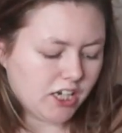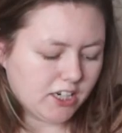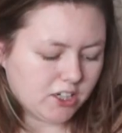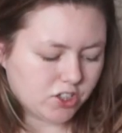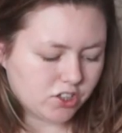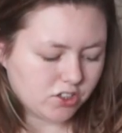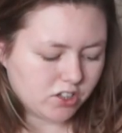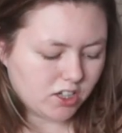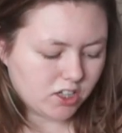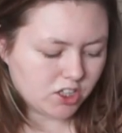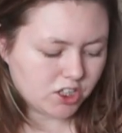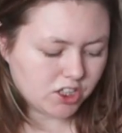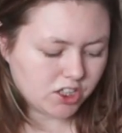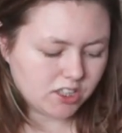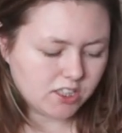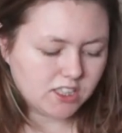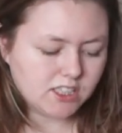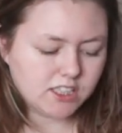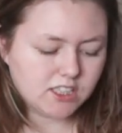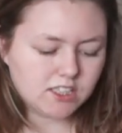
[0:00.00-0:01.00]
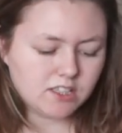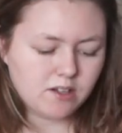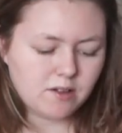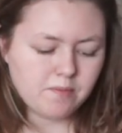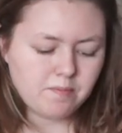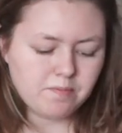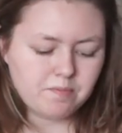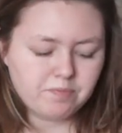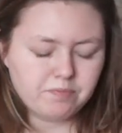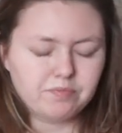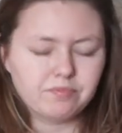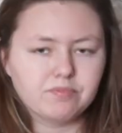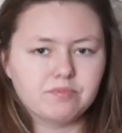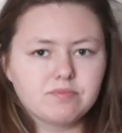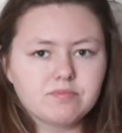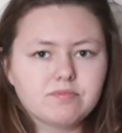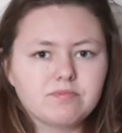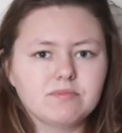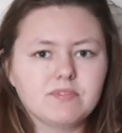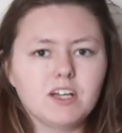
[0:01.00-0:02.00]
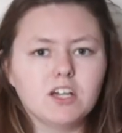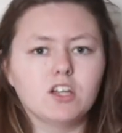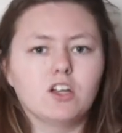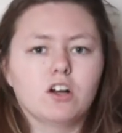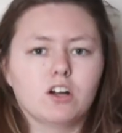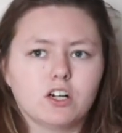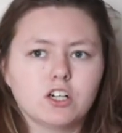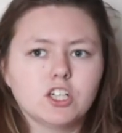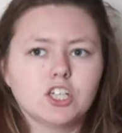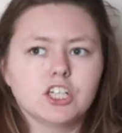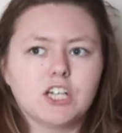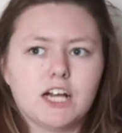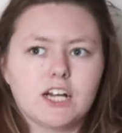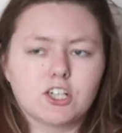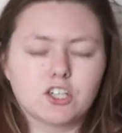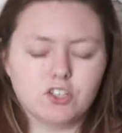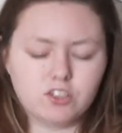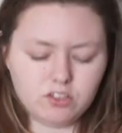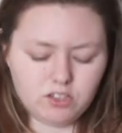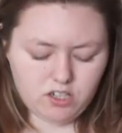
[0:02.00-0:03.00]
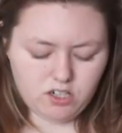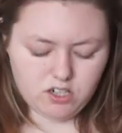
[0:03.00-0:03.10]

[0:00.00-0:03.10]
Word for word: extra large, so this is a large, extra